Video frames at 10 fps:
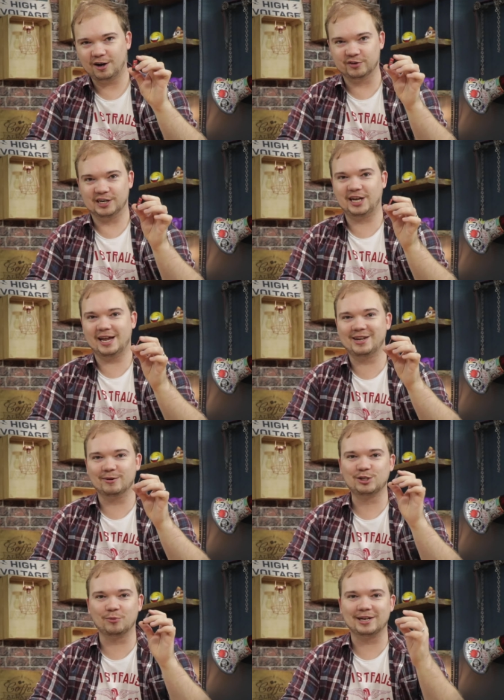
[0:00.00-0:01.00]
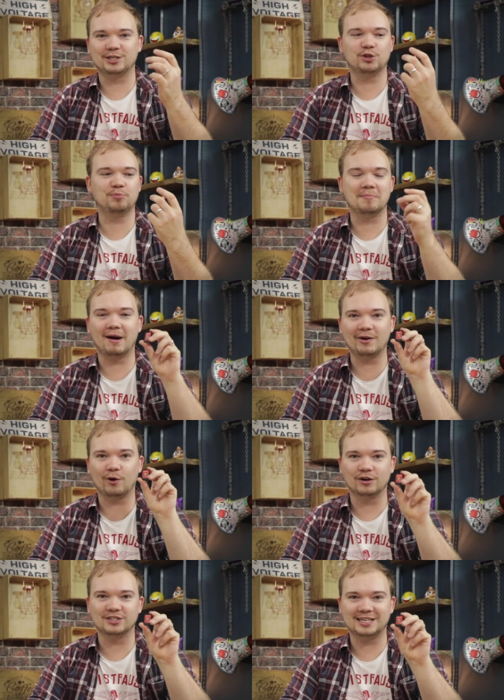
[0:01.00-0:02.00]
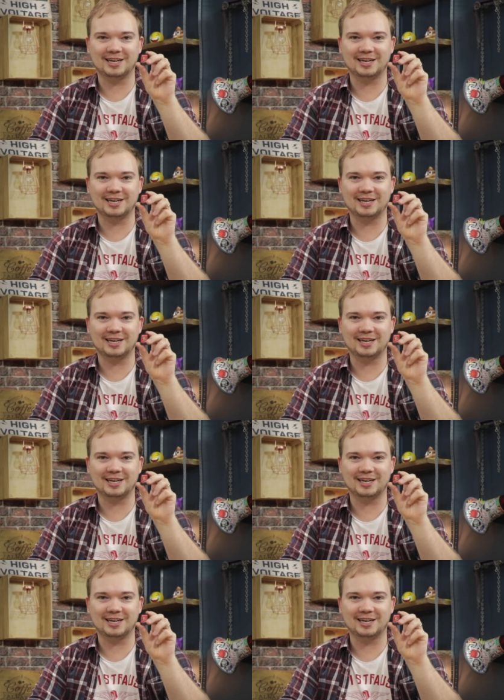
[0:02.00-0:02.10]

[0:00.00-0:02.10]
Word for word: of a Nintendo Switch Super Mario Odyssey